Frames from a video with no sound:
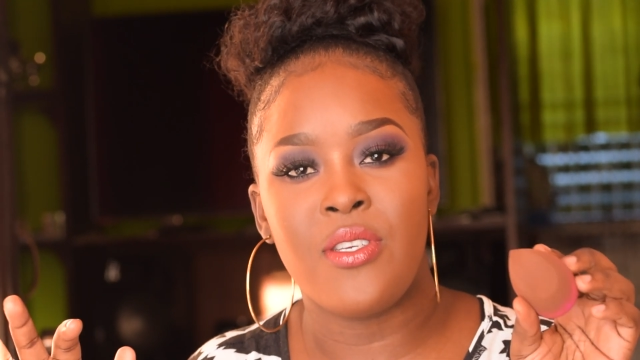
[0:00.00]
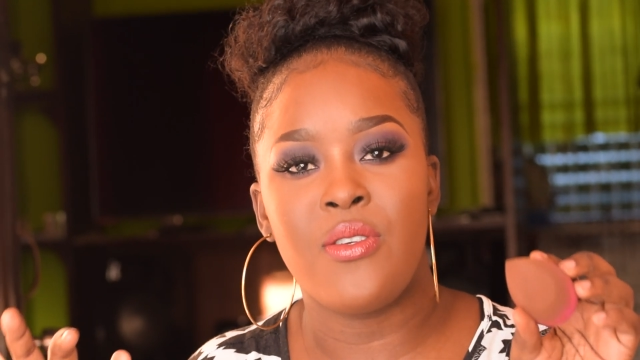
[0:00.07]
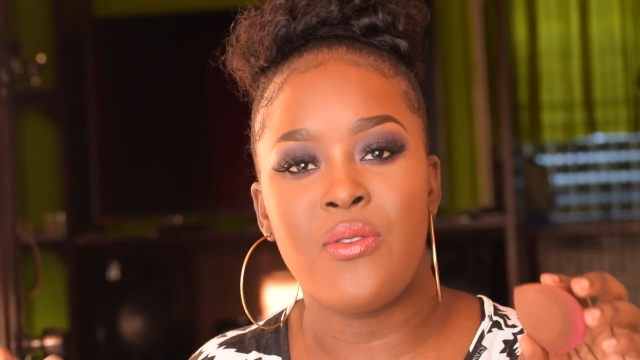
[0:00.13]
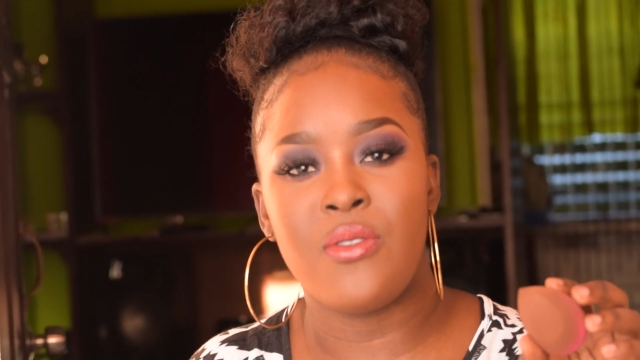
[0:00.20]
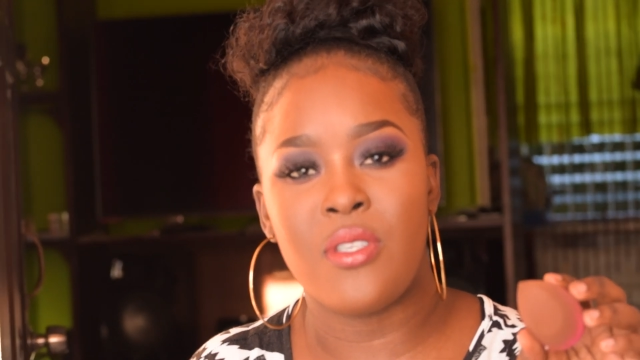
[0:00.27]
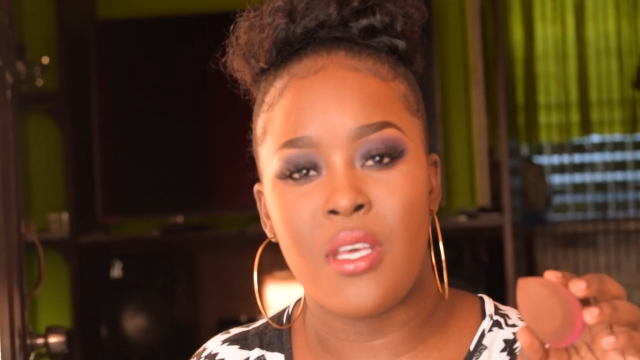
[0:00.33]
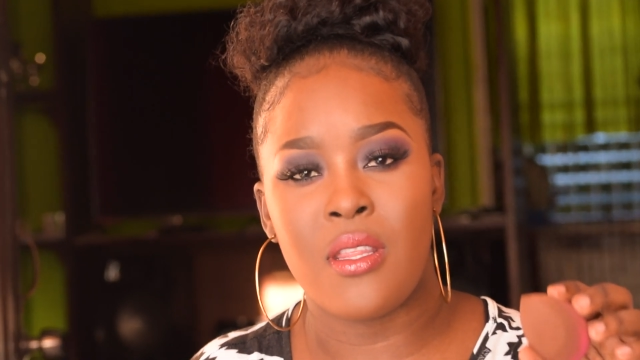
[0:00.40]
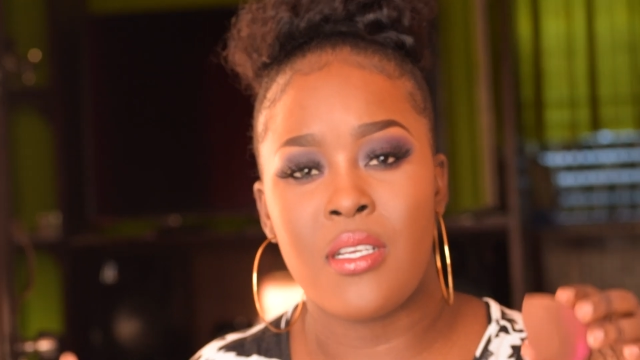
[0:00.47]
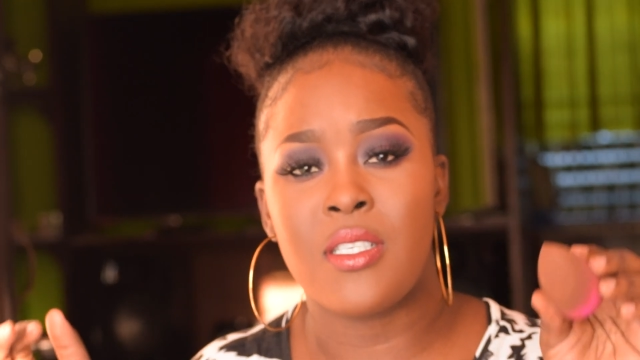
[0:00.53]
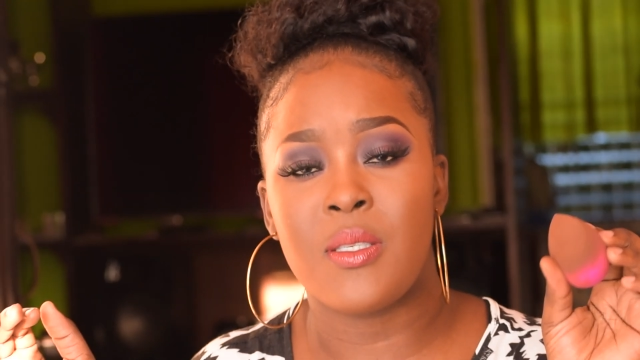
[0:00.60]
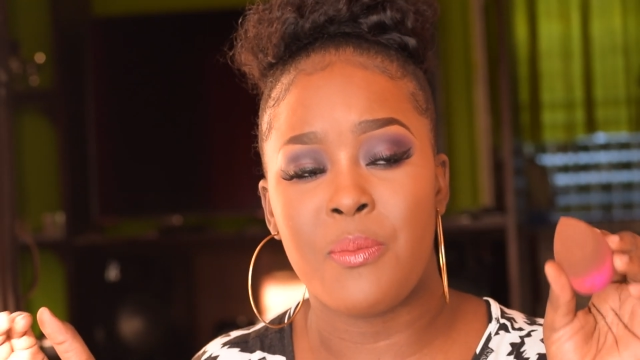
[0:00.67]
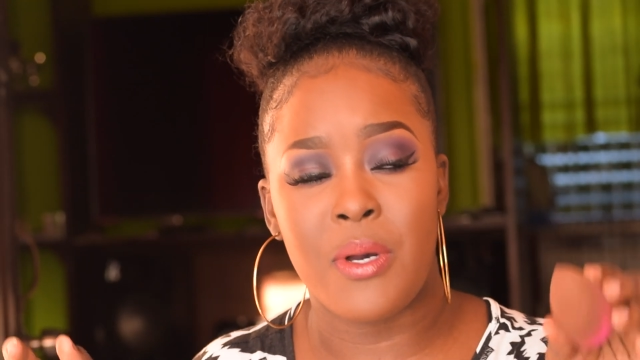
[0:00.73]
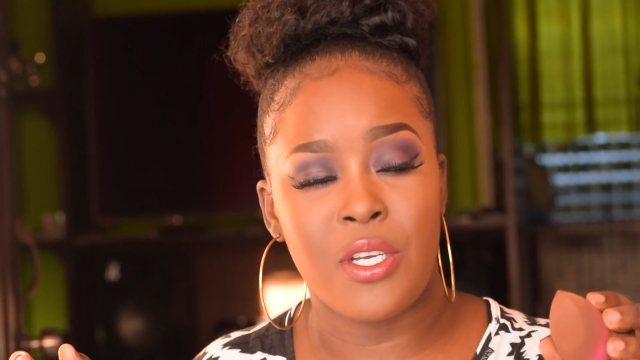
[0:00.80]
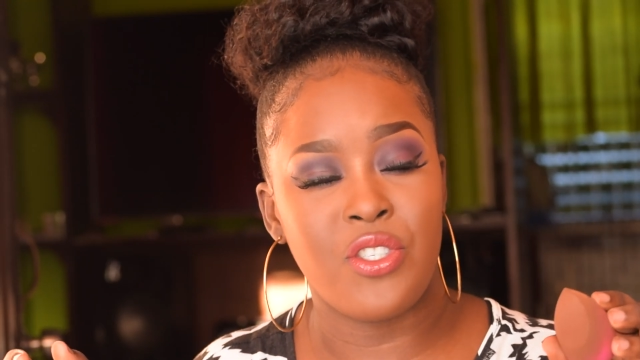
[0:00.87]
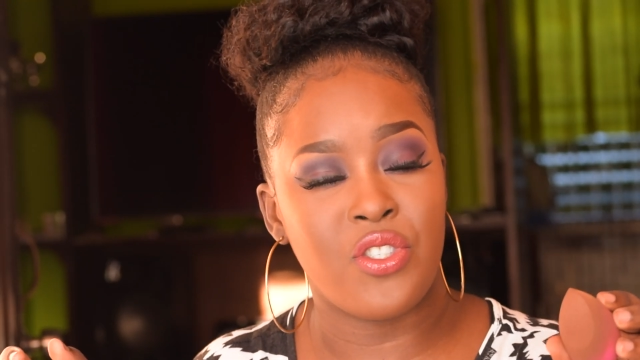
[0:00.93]
using the
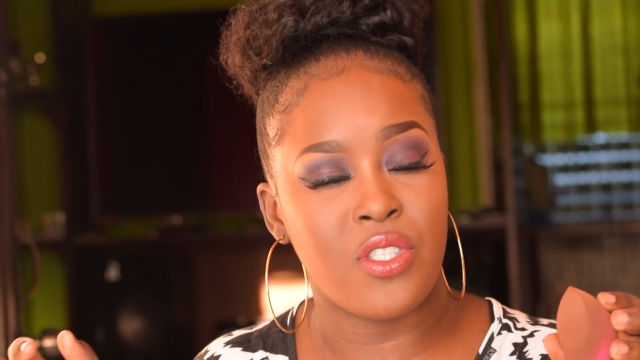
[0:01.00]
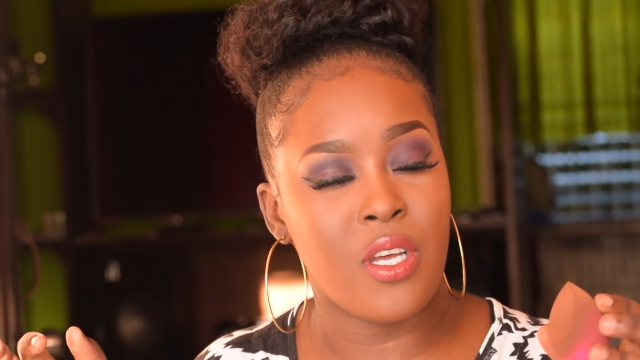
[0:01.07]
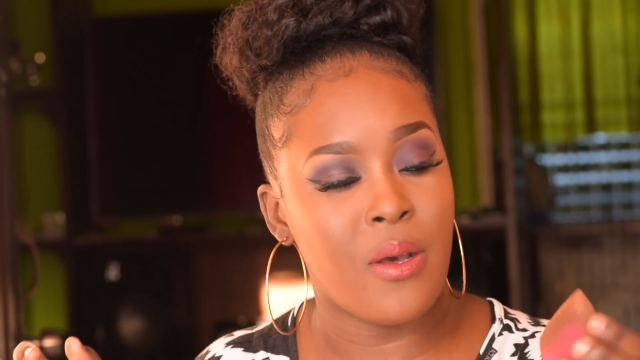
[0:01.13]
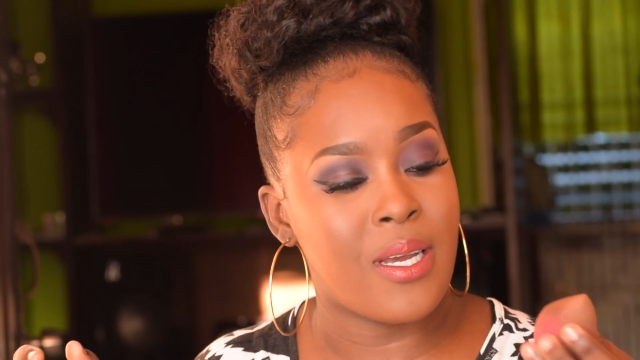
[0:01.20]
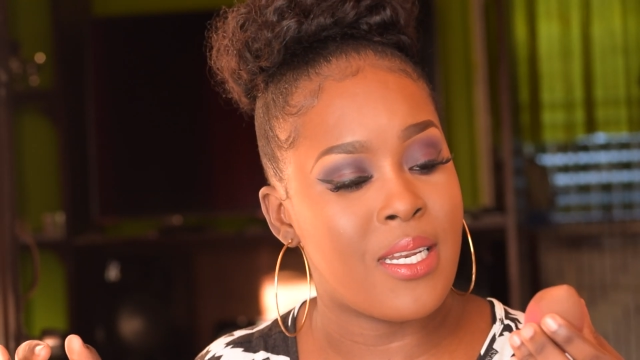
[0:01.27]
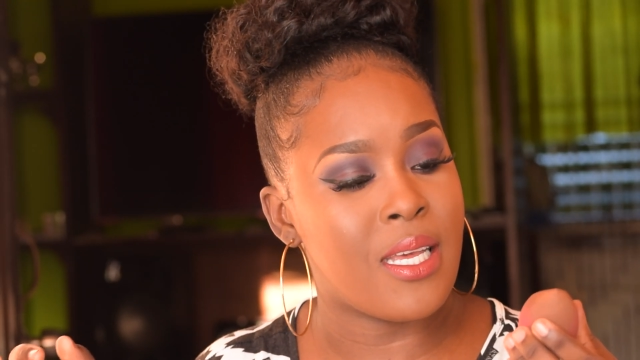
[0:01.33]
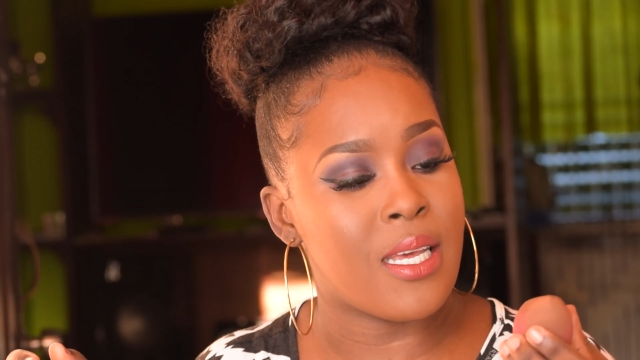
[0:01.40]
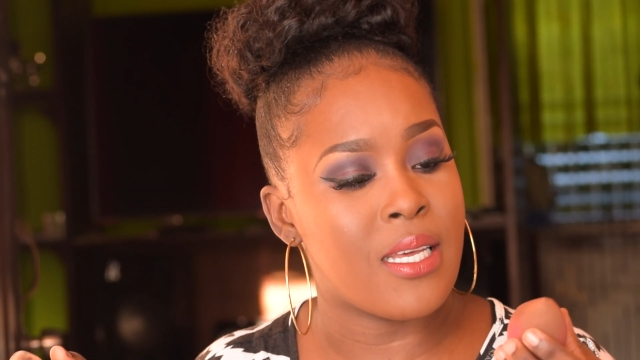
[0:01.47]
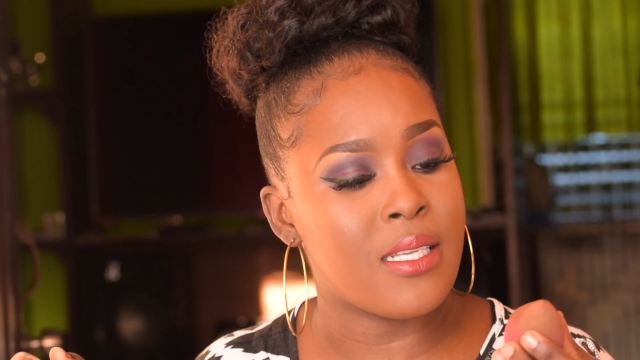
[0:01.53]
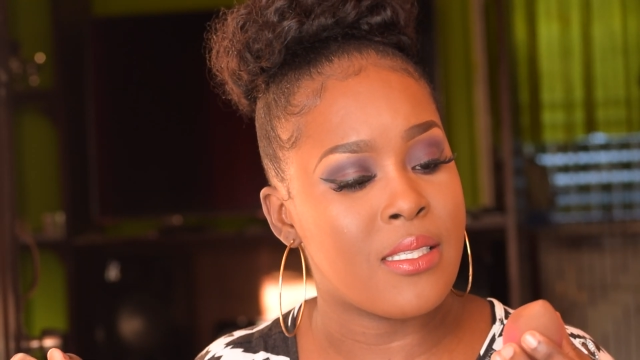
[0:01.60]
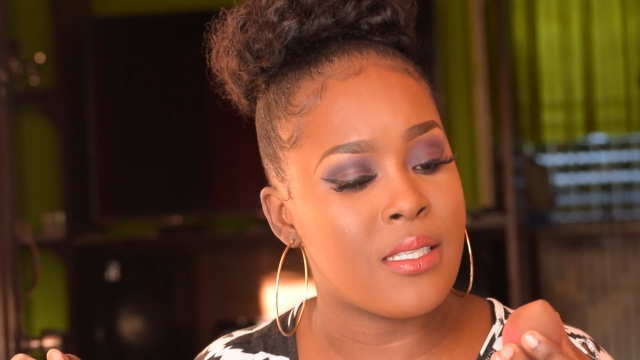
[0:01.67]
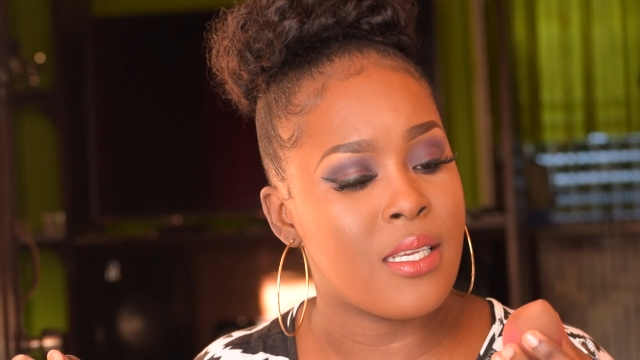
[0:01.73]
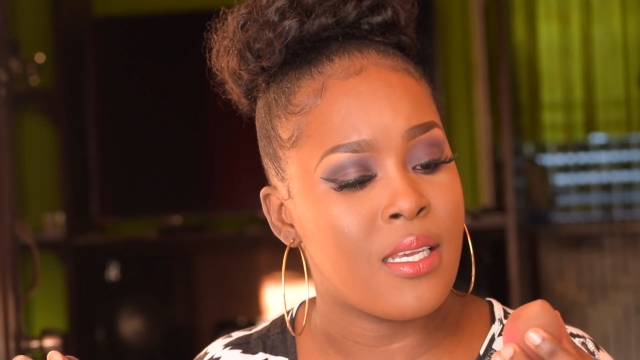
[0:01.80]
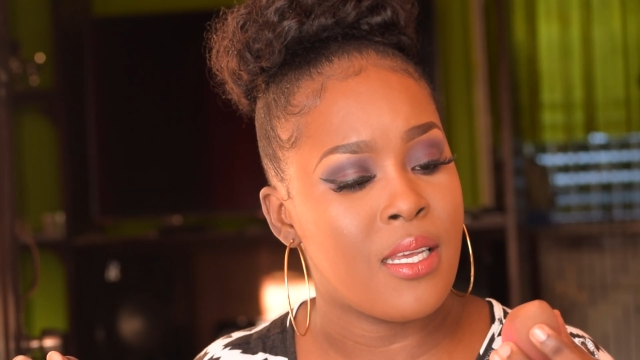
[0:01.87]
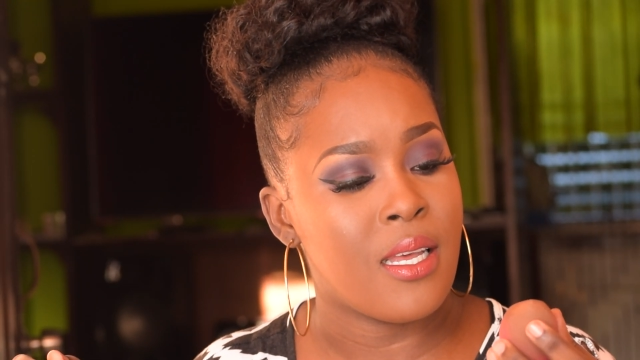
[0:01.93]
sponge nowadays,